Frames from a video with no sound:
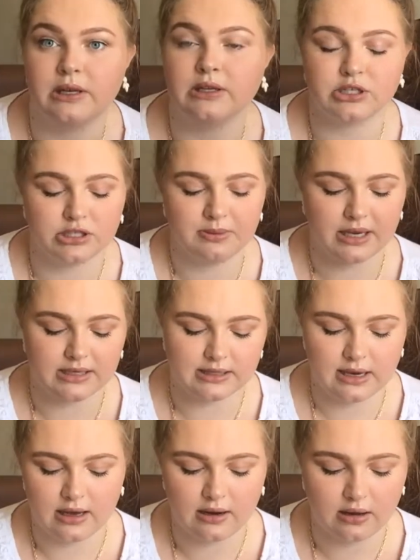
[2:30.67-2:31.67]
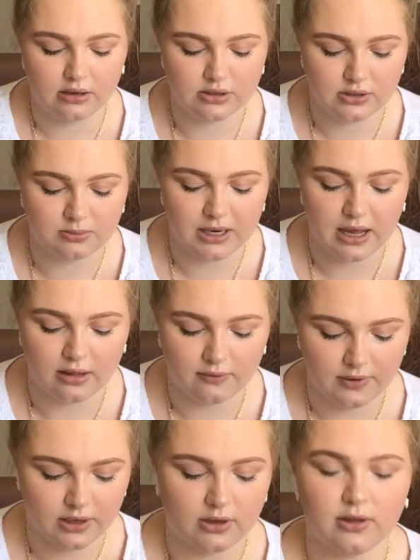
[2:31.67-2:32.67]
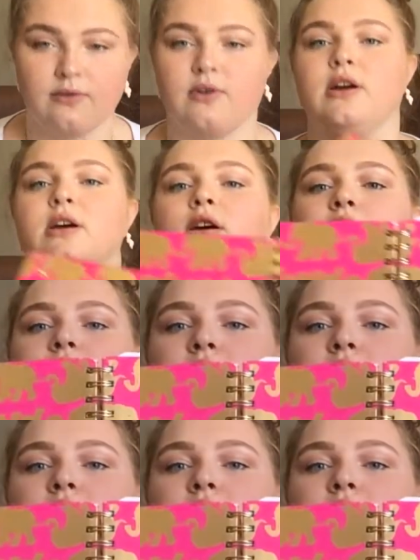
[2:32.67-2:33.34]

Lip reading: but just because it had a stupid elephant on the front.